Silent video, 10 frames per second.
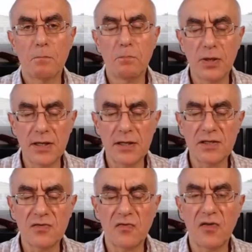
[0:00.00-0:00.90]

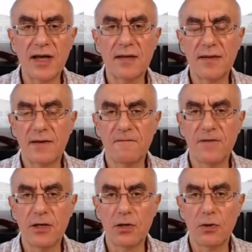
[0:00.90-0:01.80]
please find that
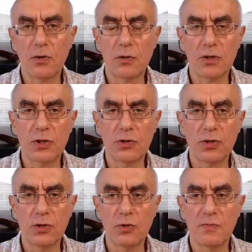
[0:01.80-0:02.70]
video on
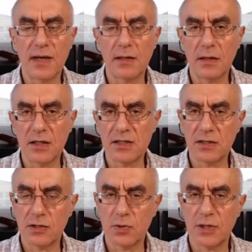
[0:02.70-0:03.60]
YouTube and
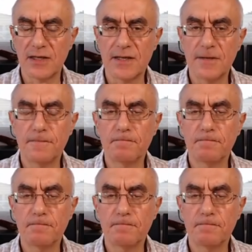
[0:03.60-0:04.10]
listen to it.